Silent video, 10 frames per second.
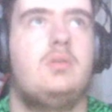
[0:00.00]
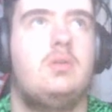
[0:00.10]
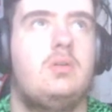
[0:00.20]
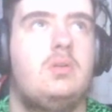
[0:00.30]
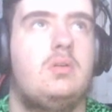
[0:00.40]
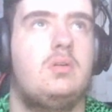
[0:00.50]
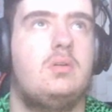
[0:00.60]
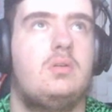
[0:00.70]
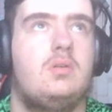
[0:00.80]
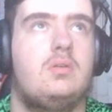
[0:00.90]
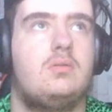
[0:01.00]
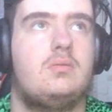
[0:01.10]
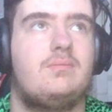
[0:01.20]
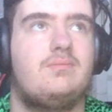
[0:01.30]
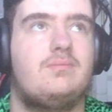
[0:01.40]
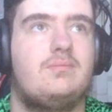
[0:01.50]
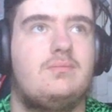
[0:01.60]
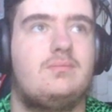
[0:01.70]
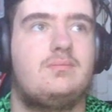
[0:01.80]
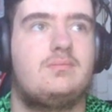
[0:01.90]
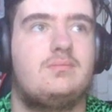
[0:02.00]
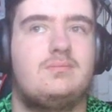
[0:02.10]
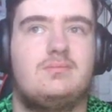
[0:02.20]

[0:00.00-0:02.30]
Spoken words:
(no one is talking)